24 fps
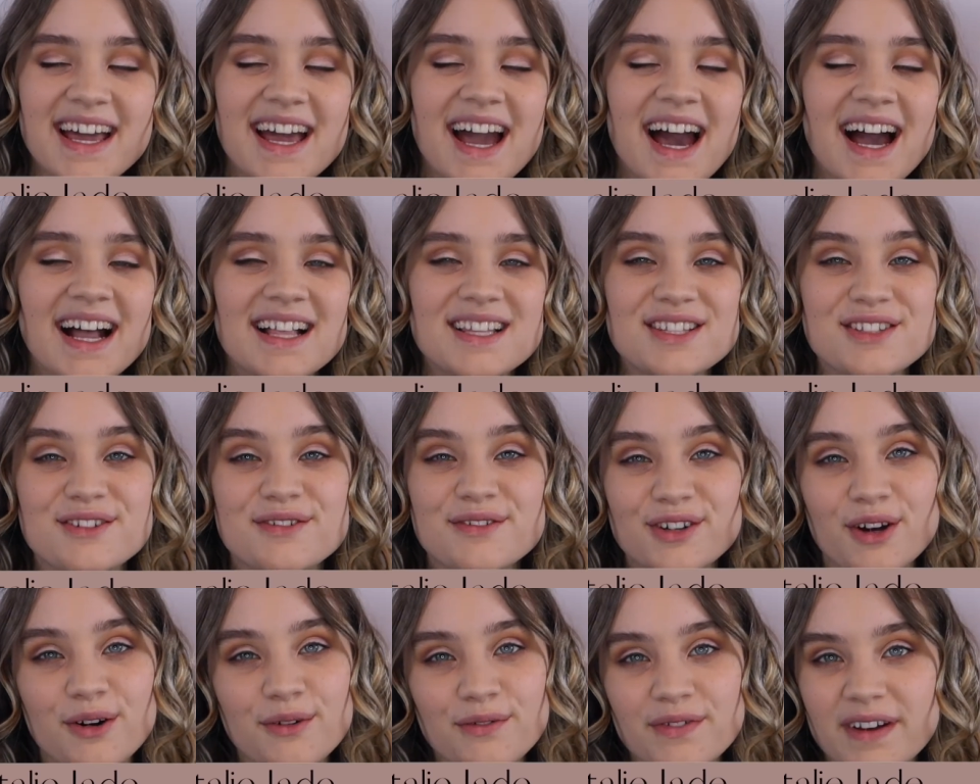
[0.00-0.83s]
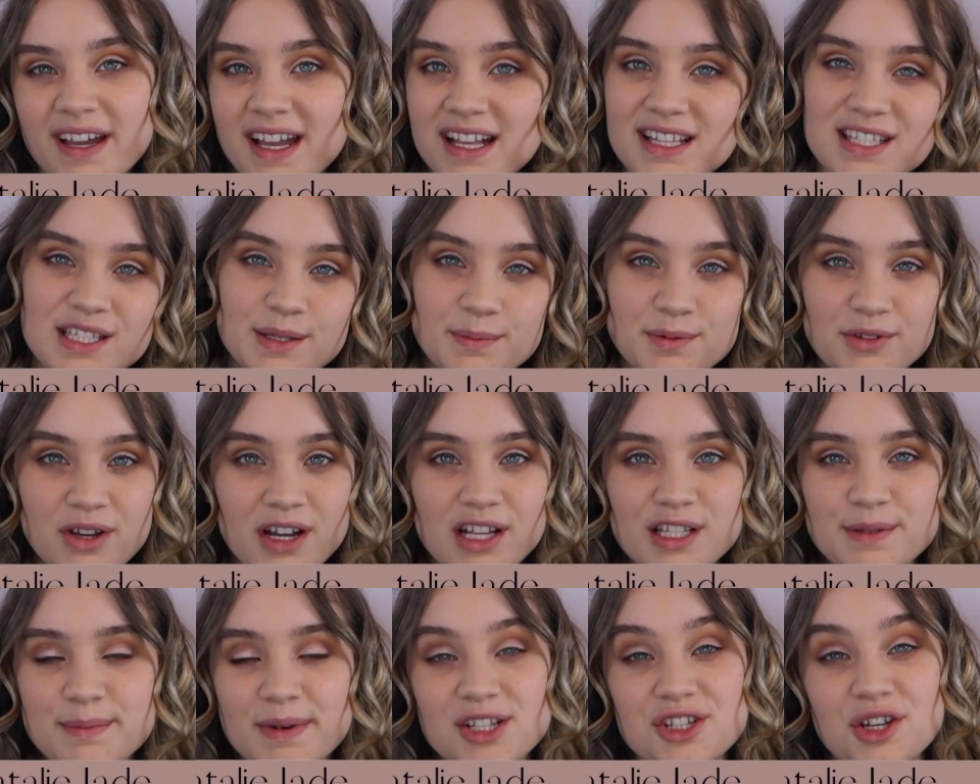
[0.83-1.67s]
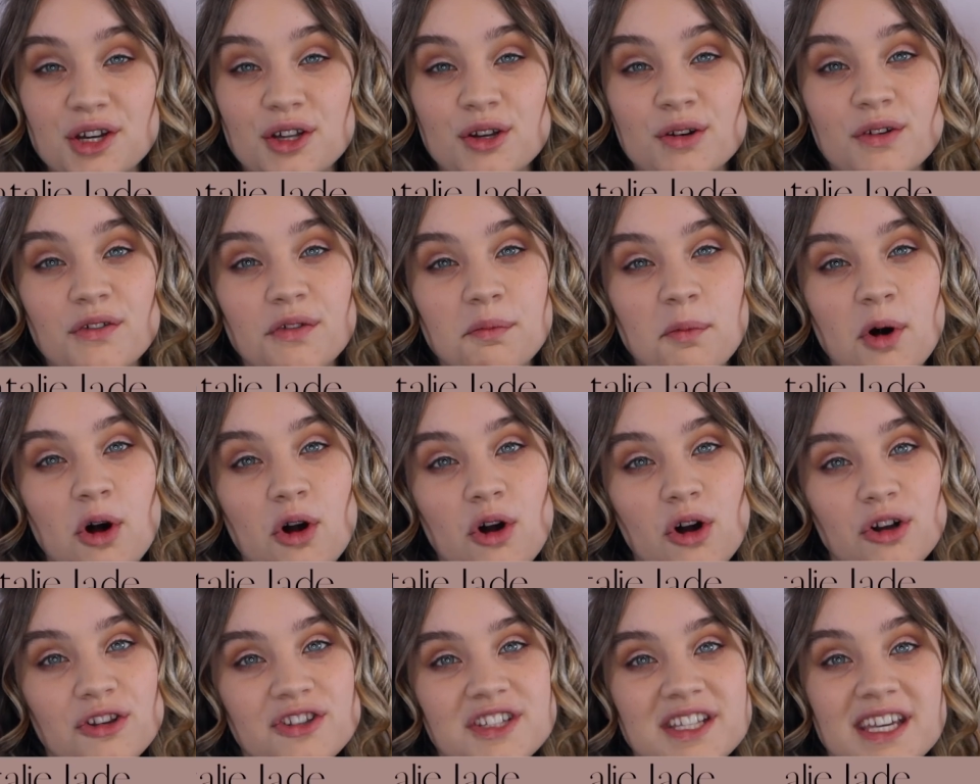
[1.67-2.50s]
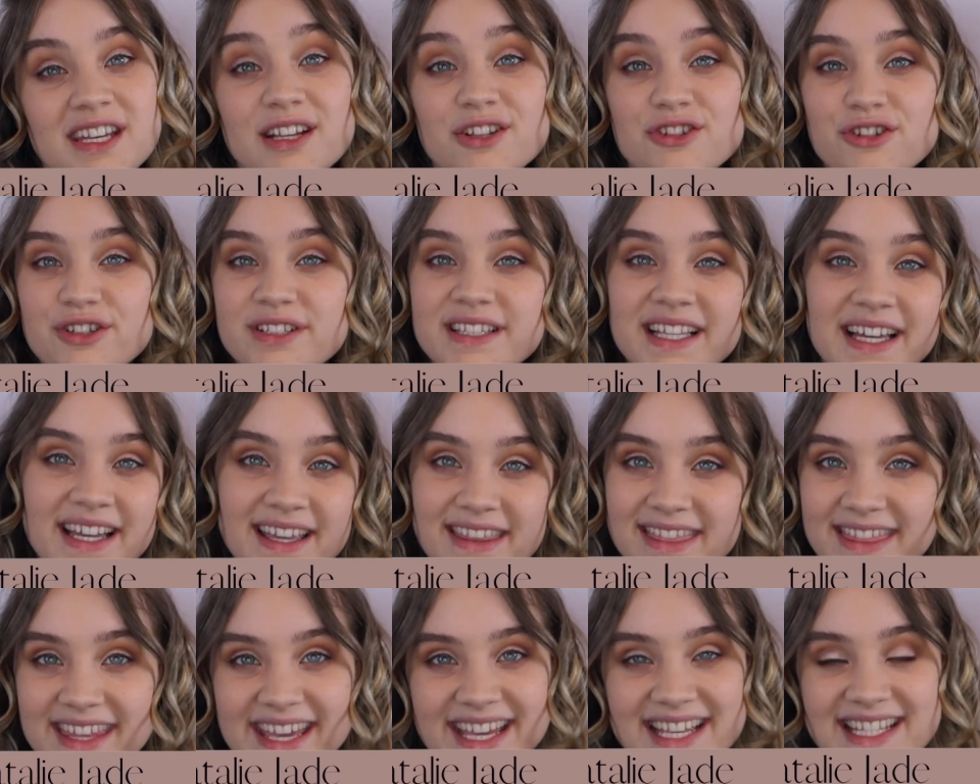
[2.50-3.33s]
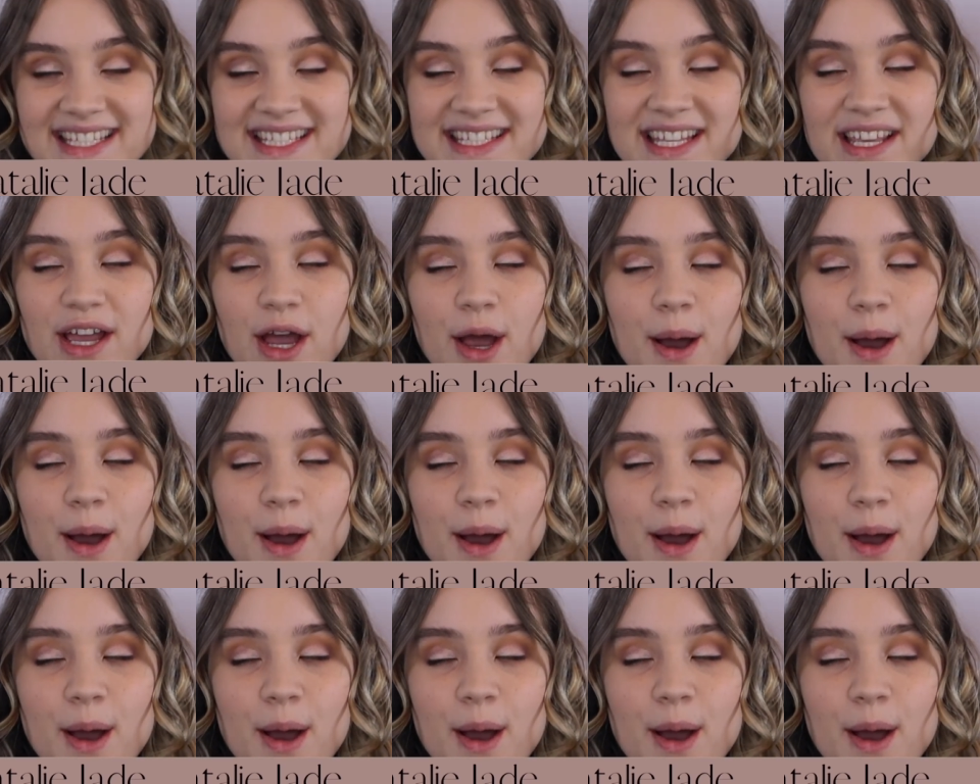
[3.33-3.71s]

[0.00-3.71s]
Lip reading: And do not forget to subscribe to my channel for more content just like this.